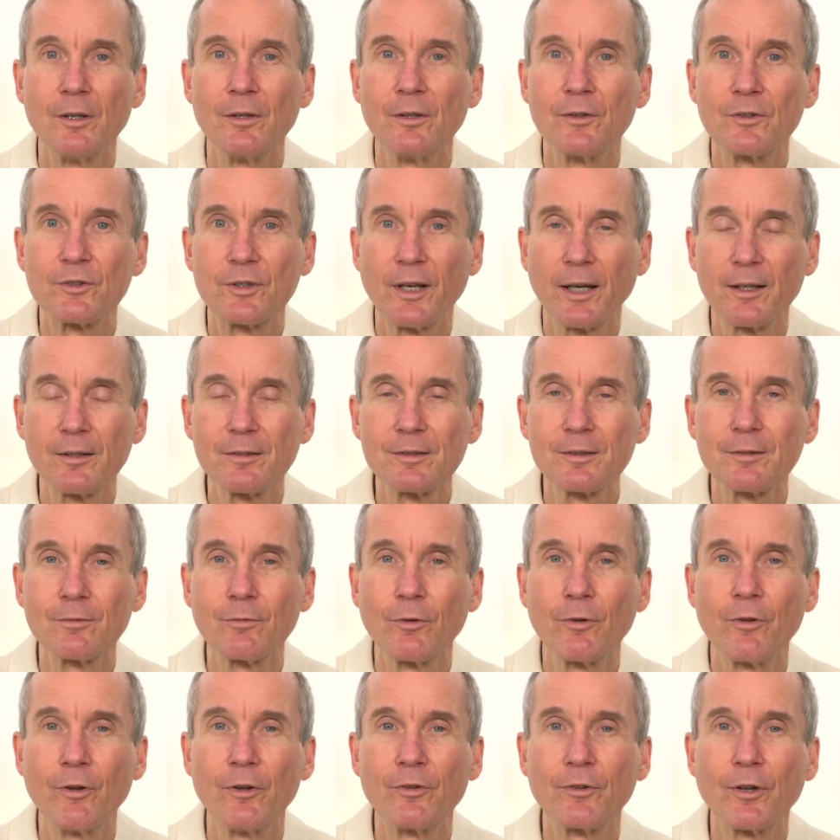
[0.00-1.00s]
sex
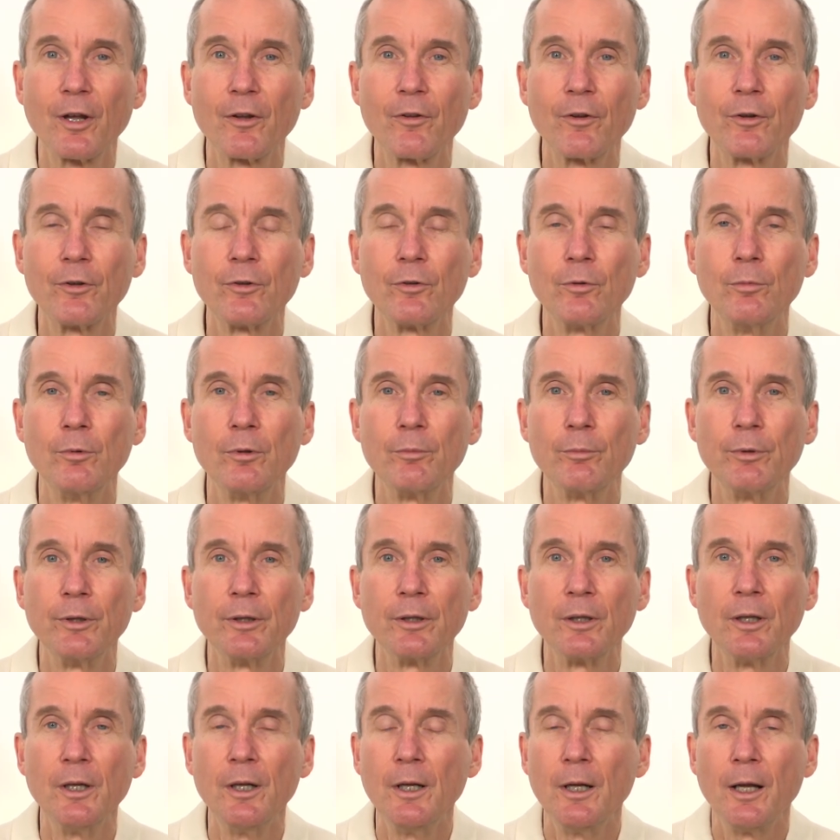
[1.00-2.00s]
with this other human
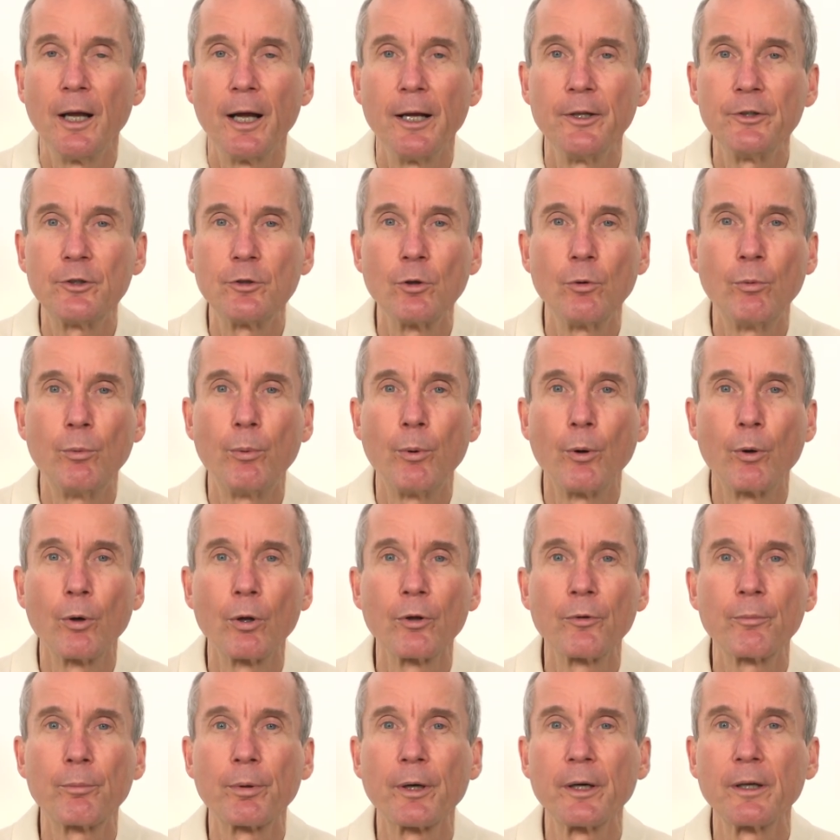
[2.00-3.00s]
being. And your
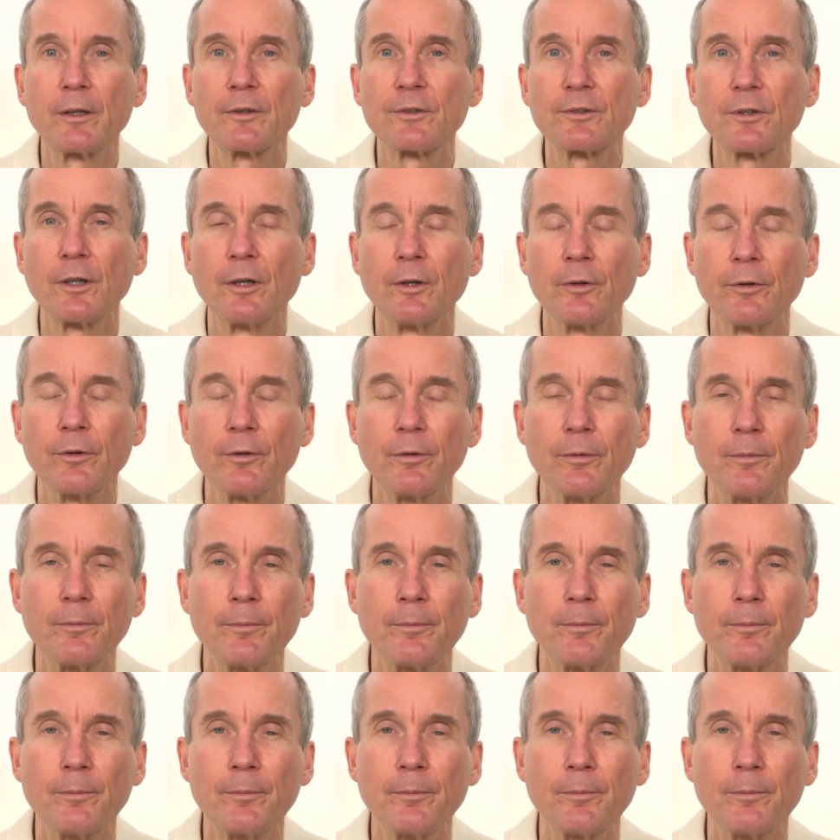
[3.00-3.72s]
world breaks down.